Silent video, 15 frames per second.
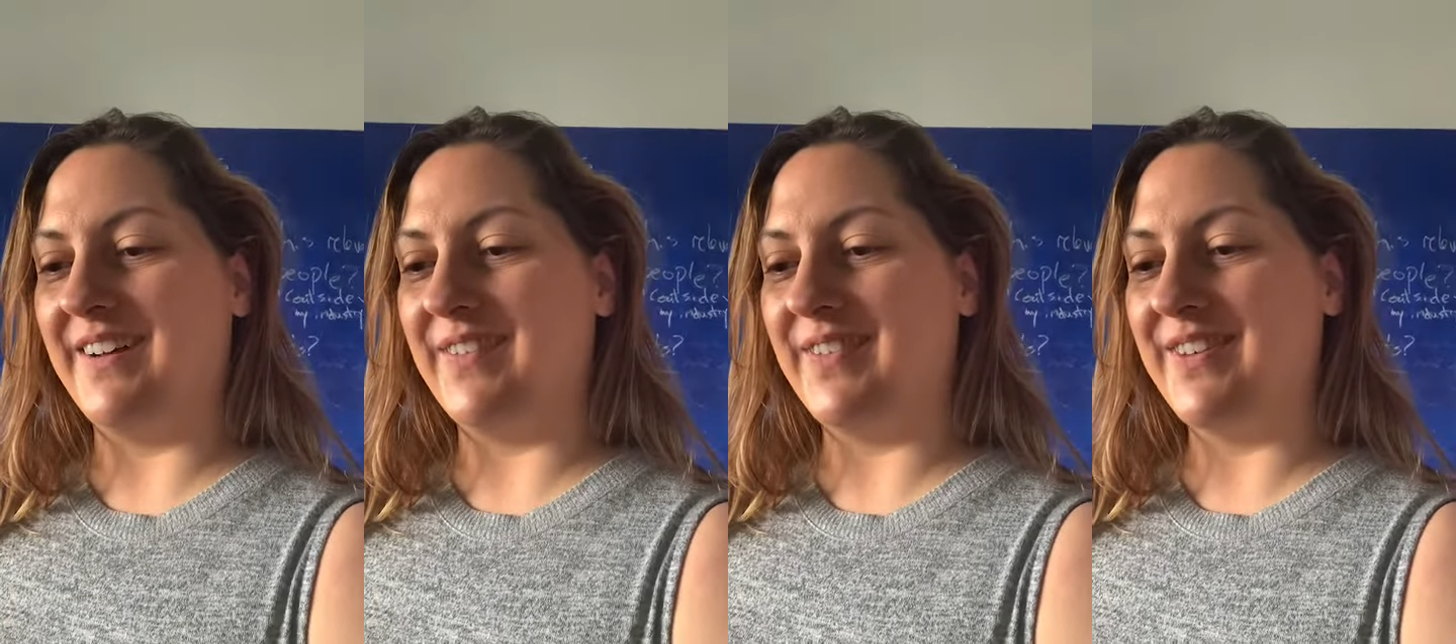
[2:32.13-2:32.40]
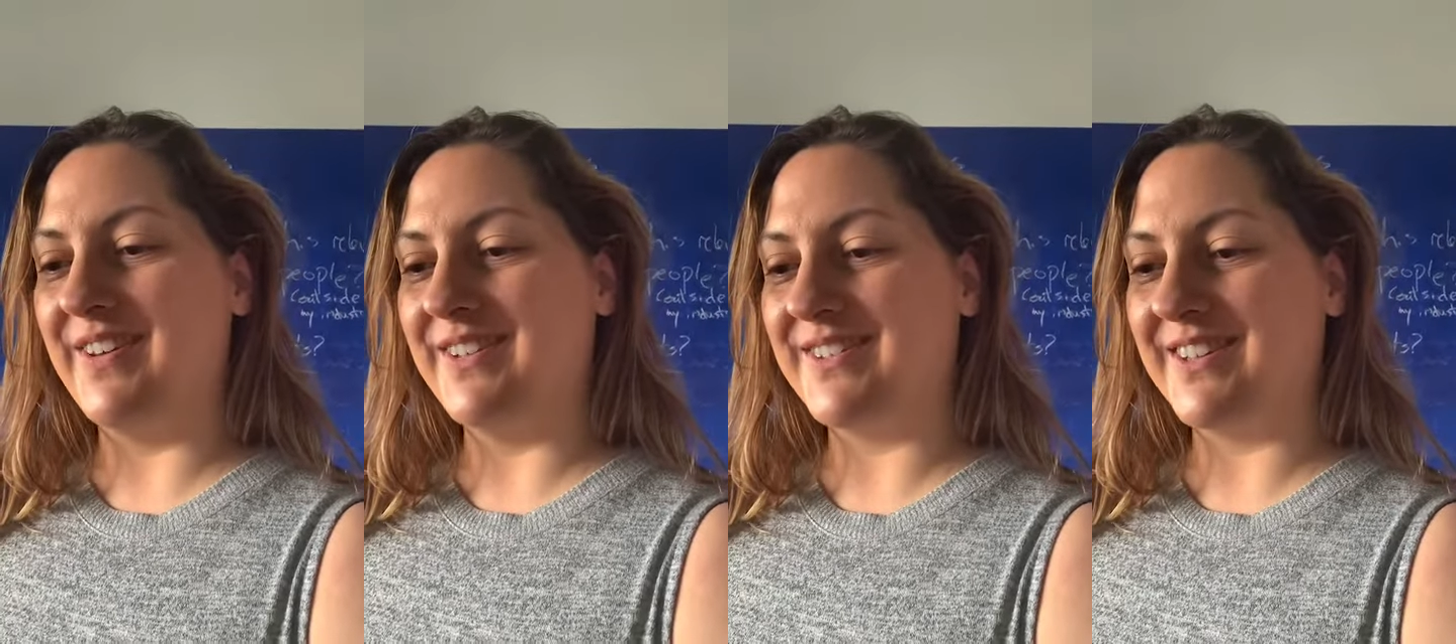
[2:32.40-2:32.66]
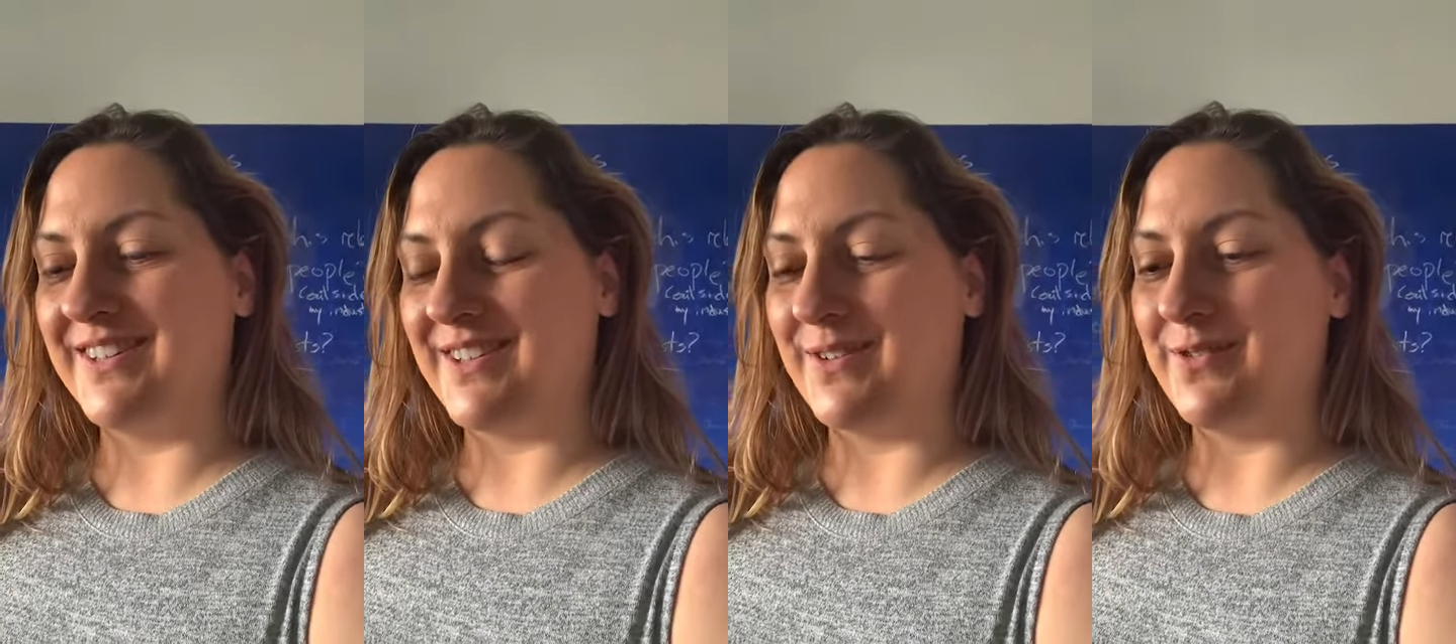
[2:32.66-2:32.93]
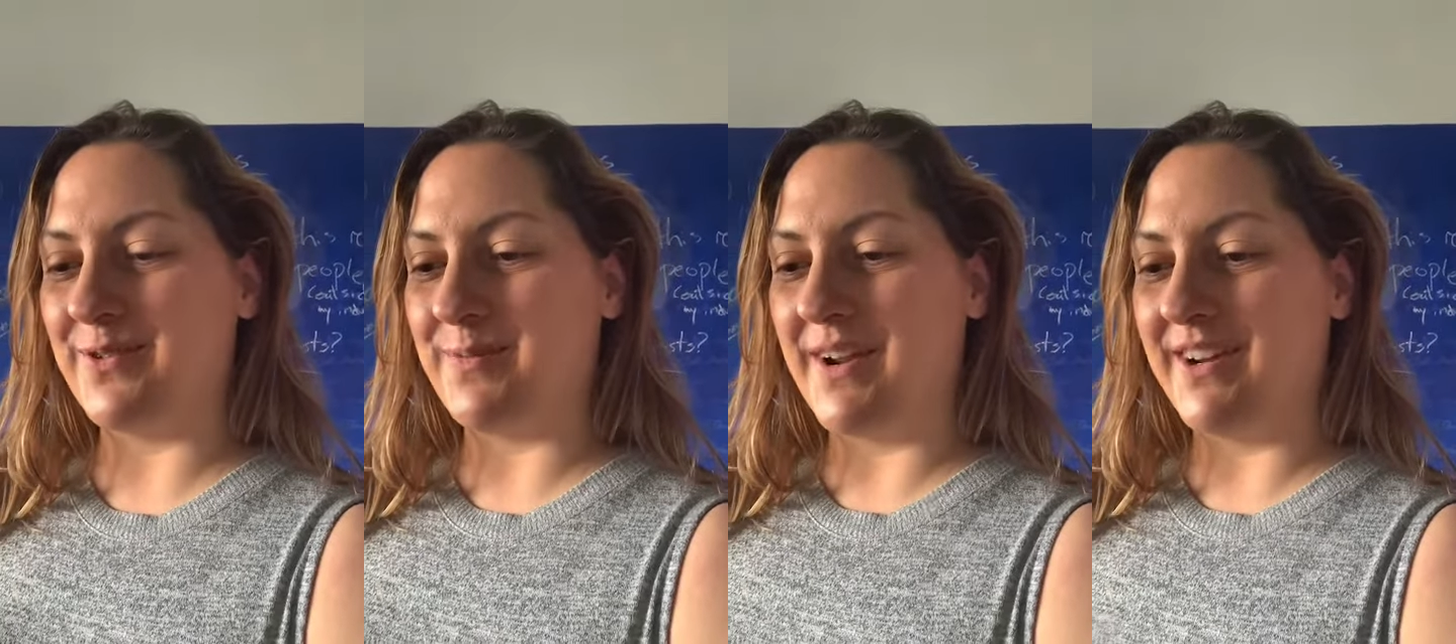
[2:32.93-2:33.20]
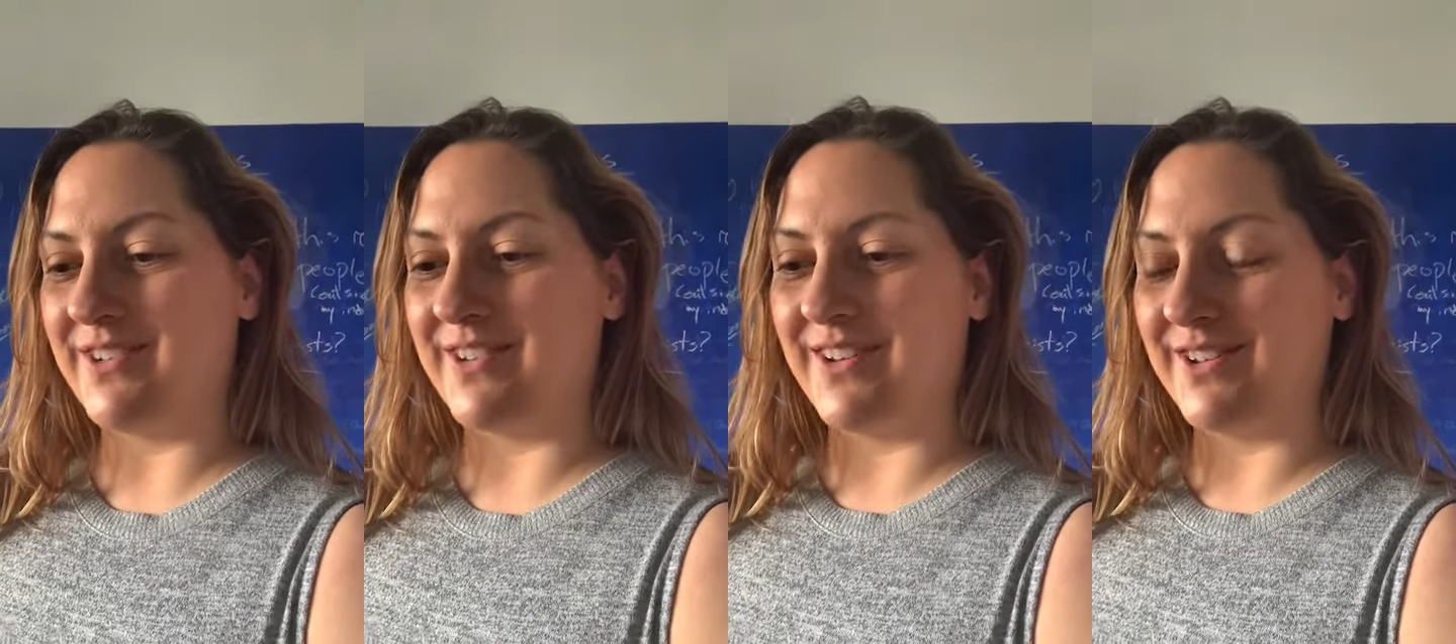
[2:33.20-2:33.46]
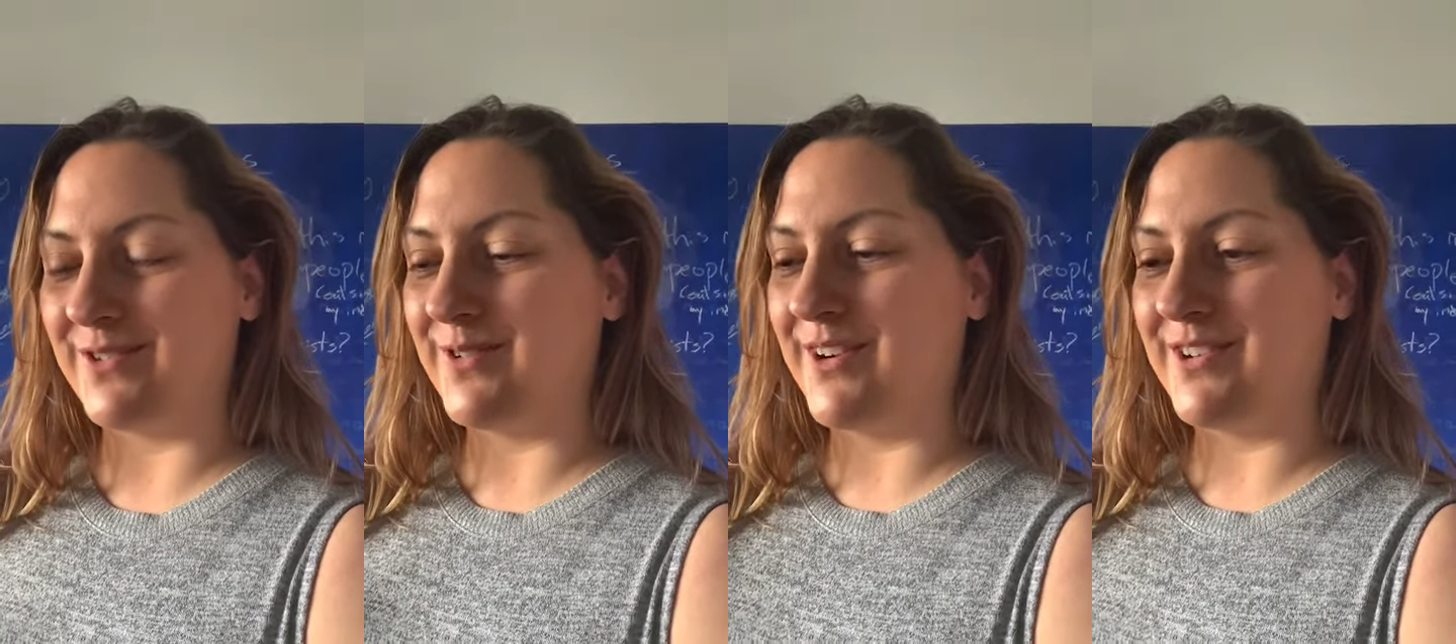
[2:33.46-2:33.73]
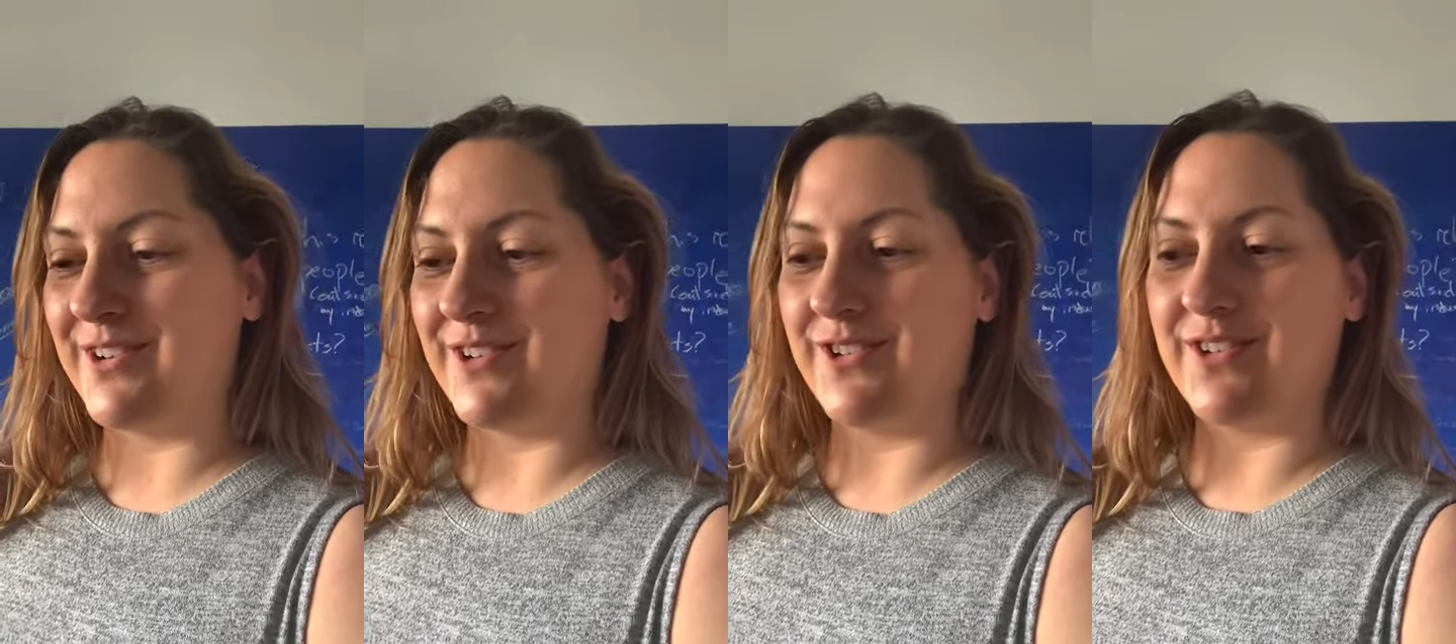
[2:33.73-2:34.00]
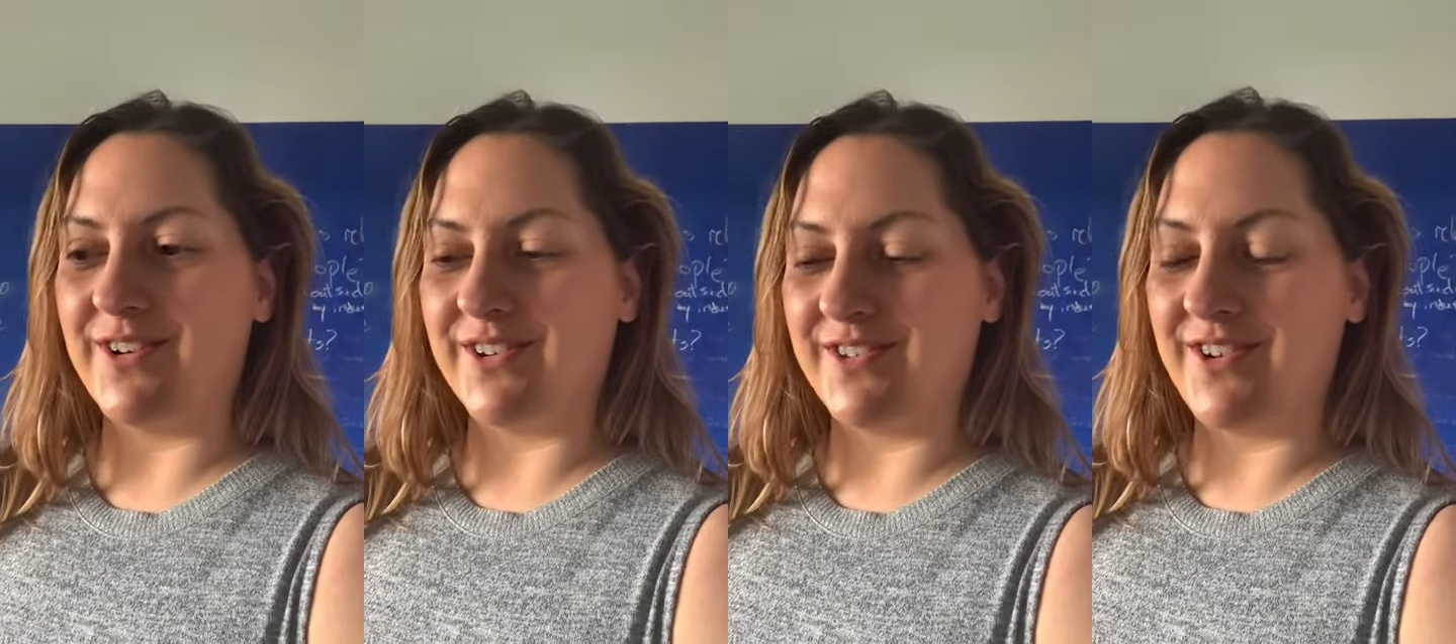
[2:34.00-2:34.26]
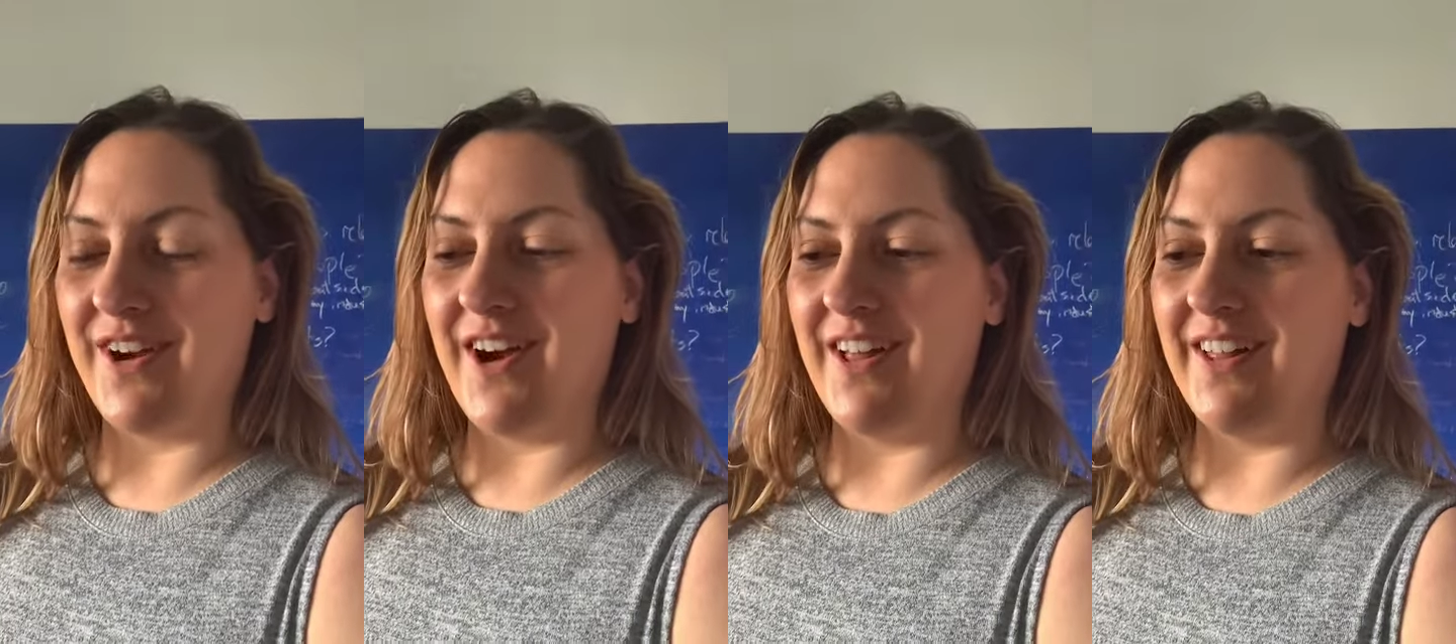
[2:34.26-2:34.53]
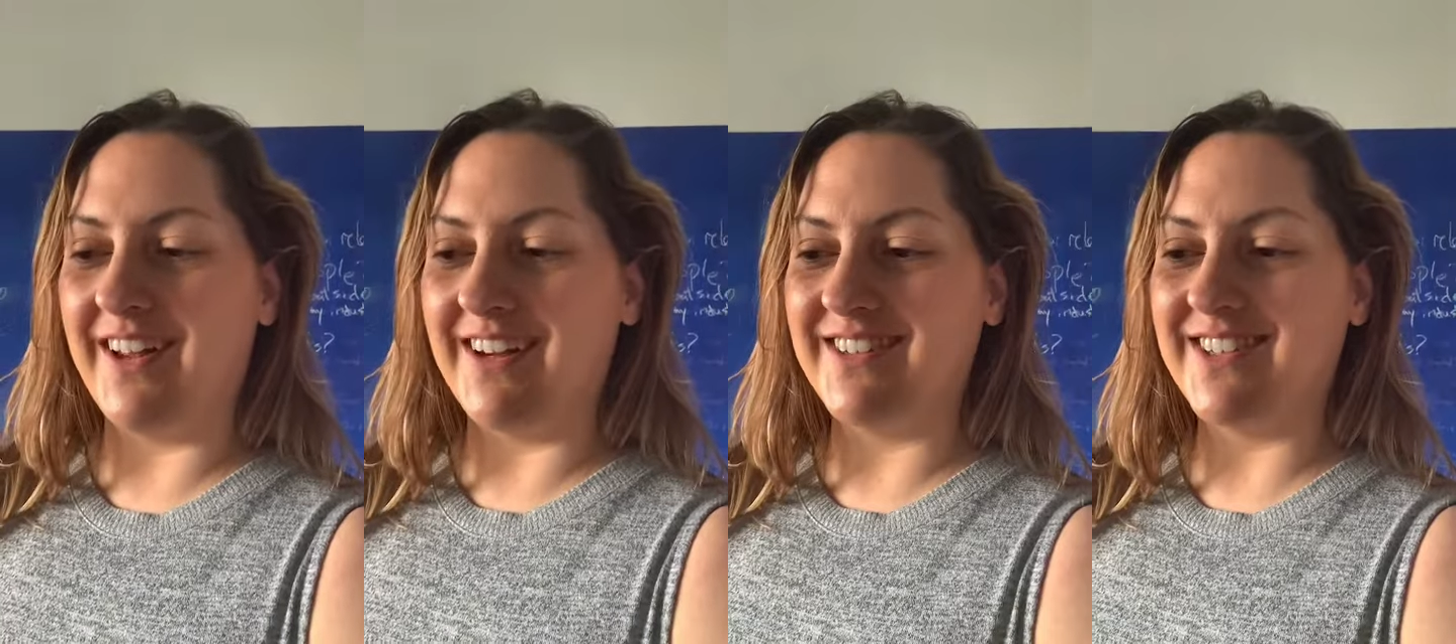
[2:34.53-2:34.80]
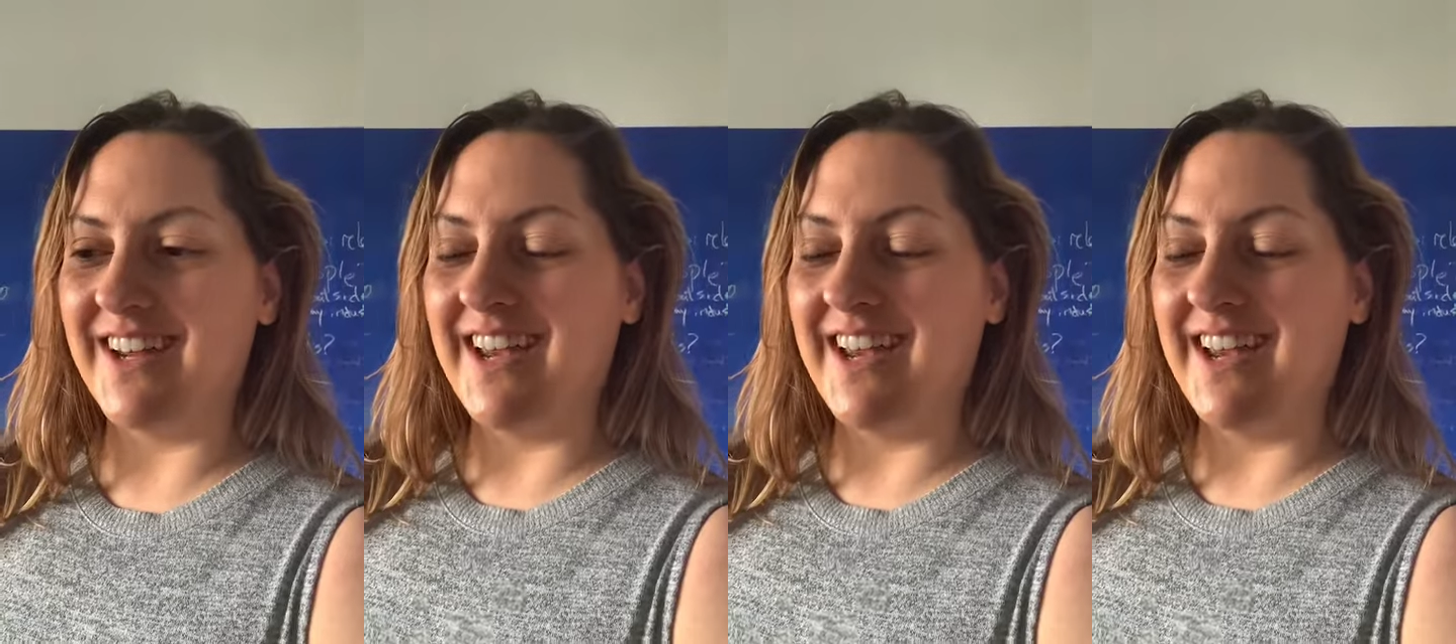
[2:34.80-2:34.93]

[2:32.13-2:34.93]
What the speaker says: use this information, this research, this knowledge